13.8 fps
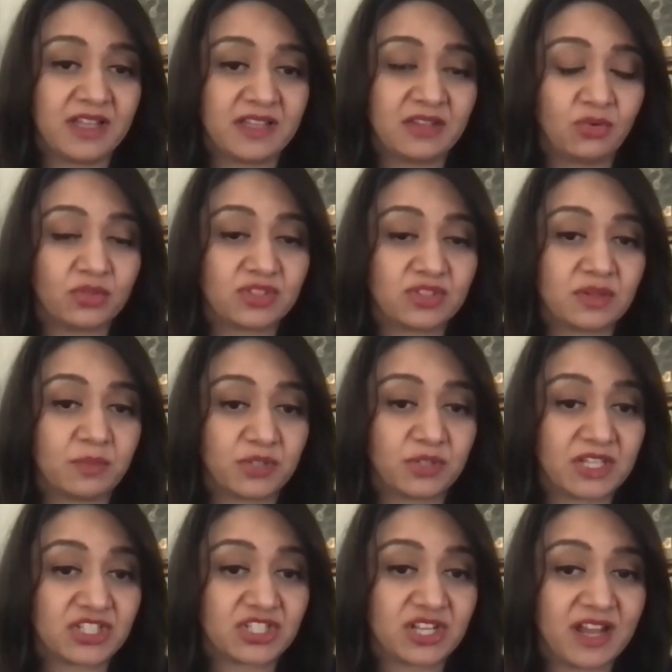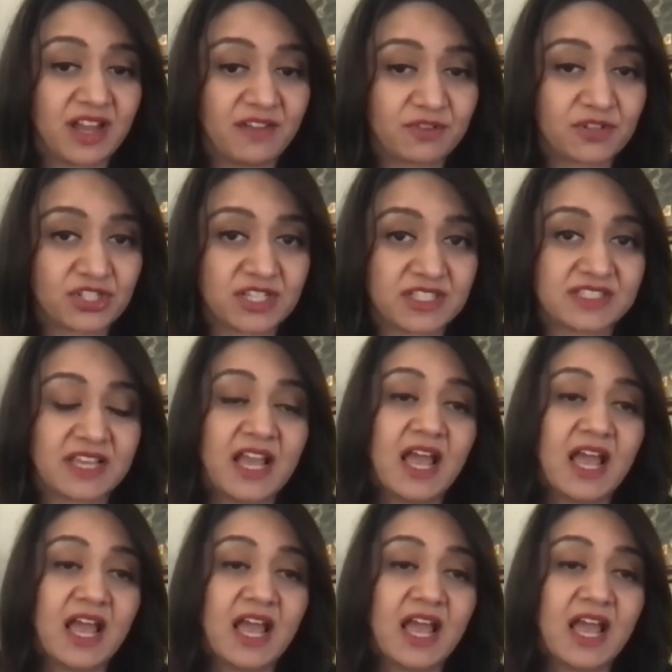those potential leverages,